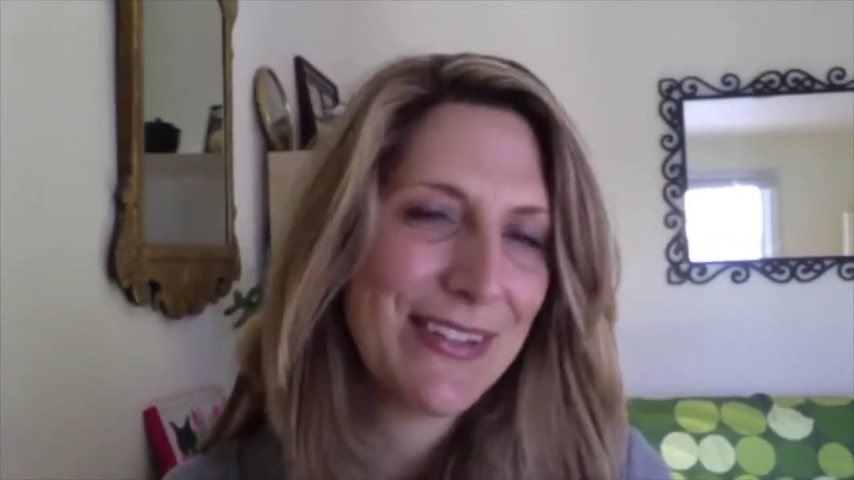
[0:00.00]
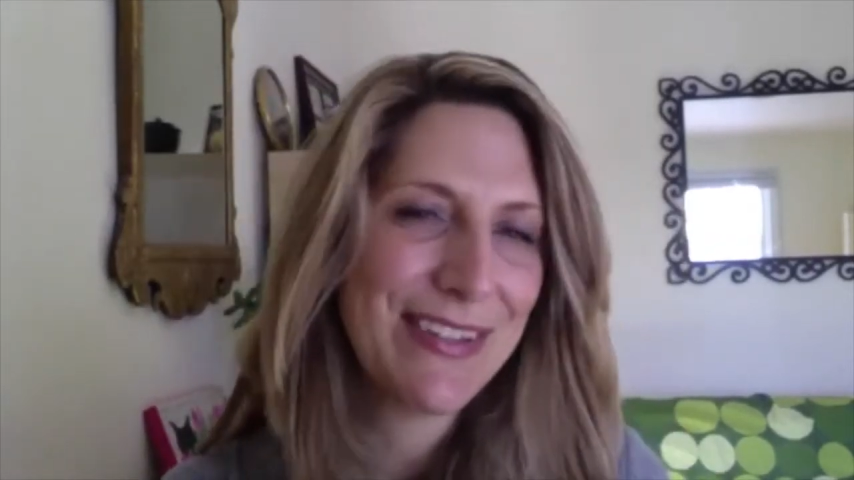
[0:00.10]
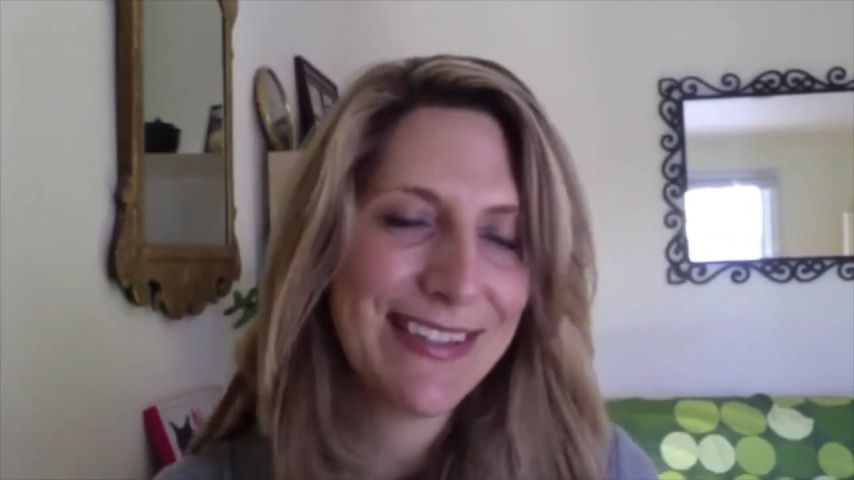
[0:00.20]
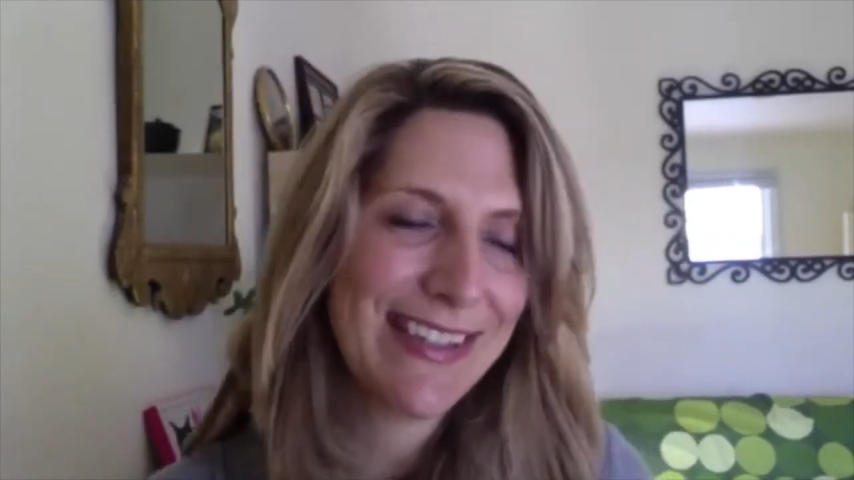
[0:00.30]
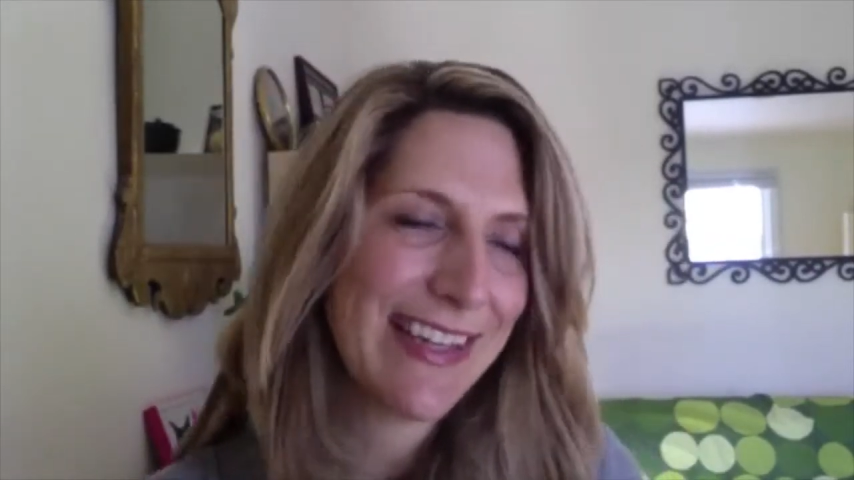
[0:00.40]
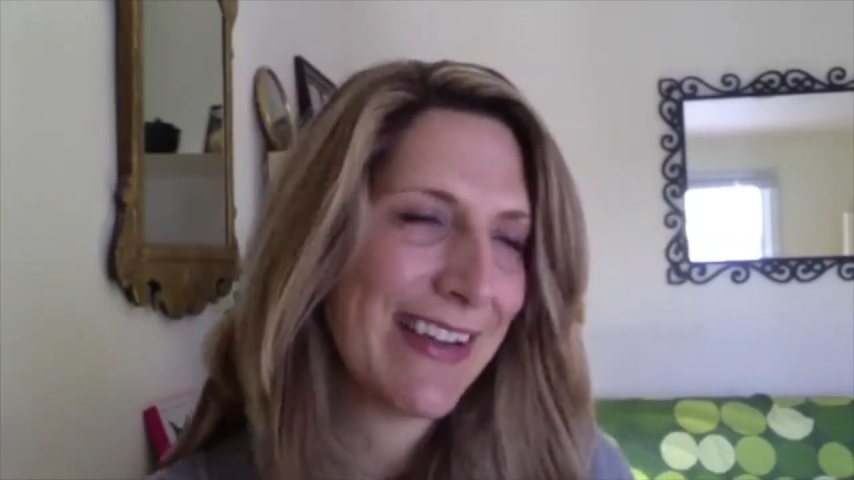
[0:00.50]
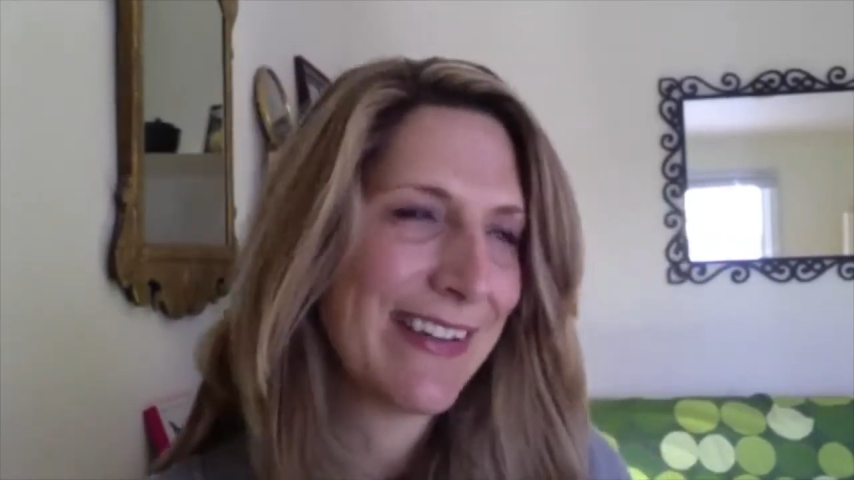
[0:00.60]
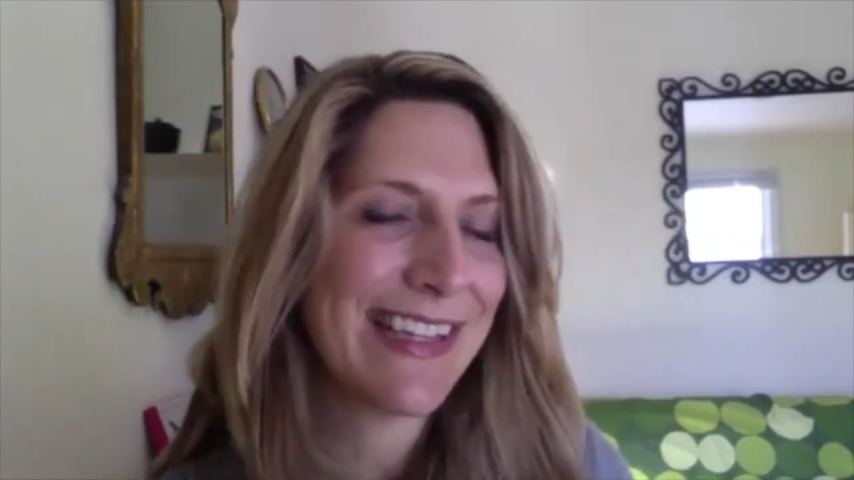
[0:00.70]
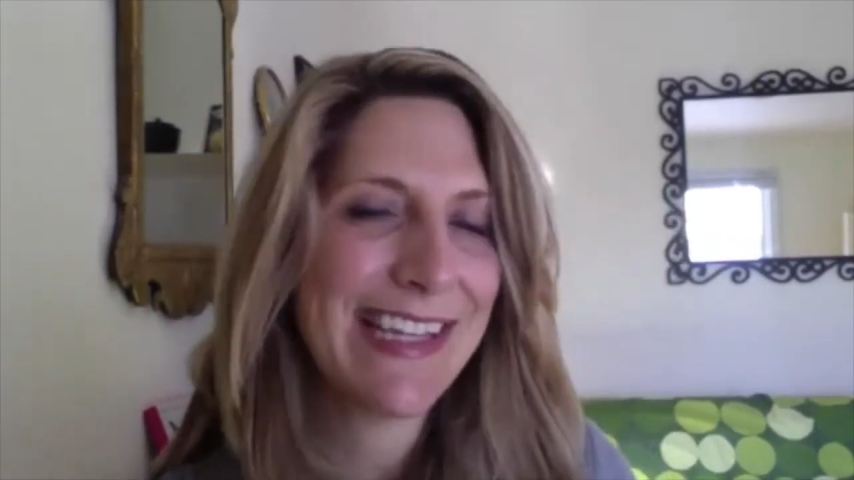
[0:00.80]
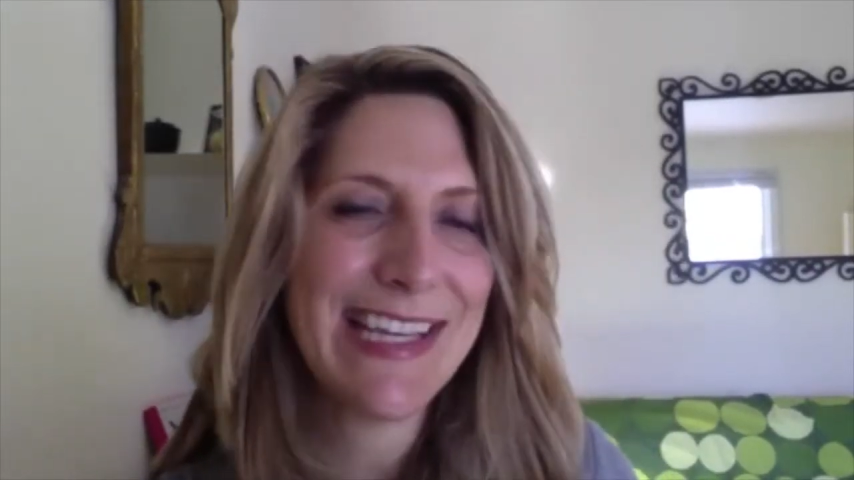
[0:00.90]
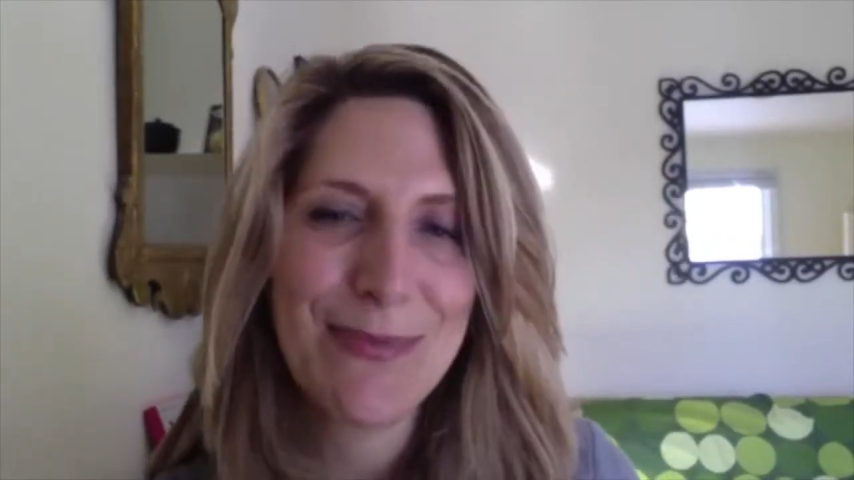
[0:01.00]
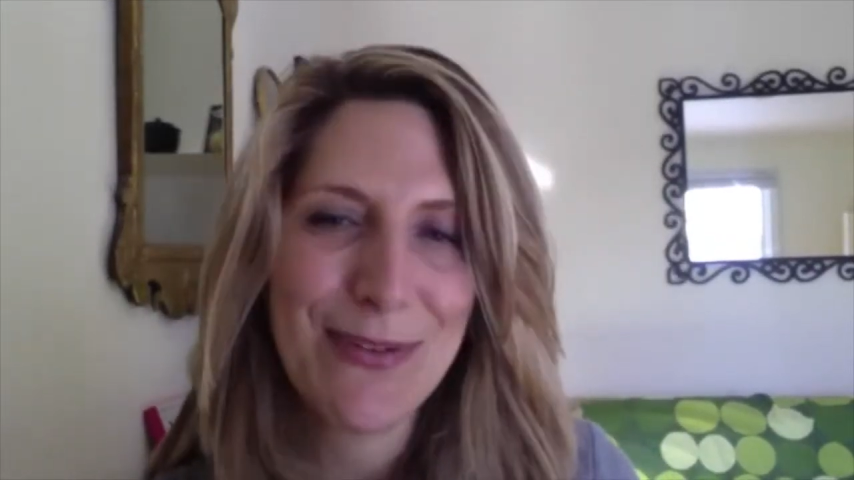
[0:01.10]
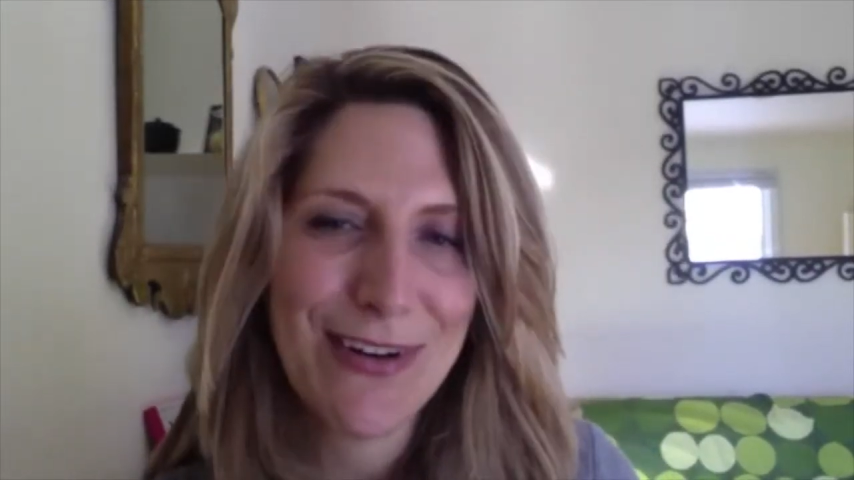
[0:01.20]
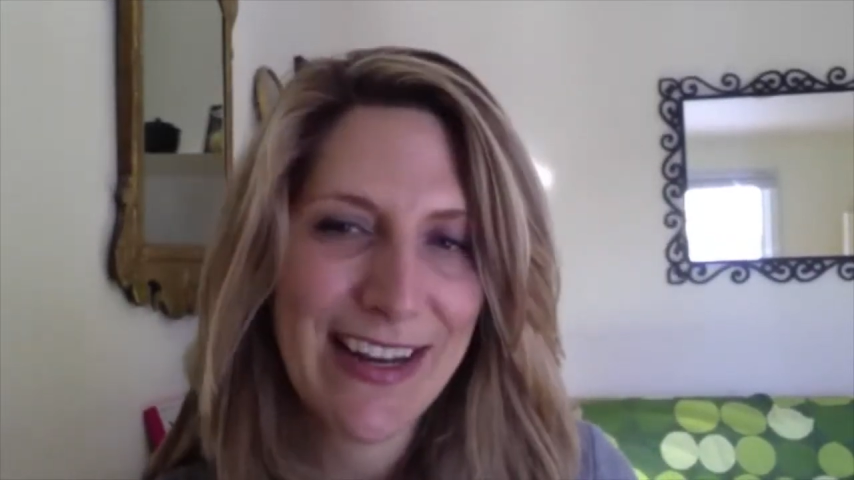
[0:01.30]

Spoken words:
sit down at the keyboard.